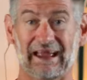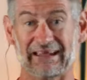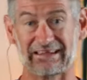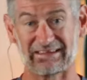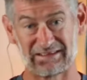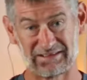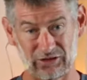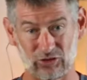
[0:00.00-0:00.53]

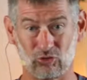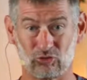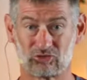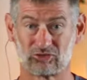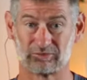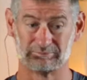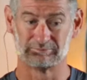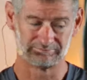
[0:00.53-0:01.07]
and
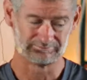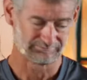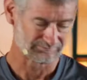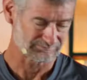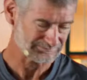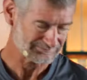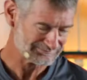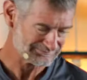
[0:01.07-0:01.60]
guilt
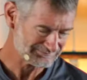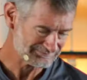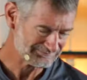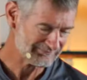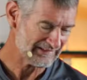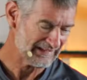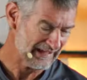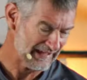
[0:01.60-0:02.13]

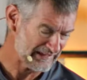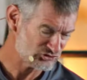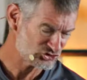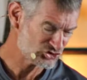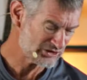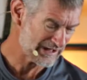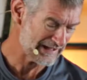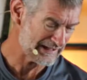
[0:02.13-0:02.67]
and
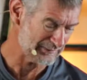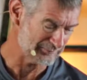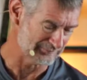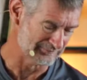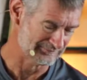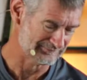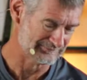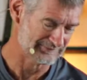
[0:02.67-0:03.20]
shame.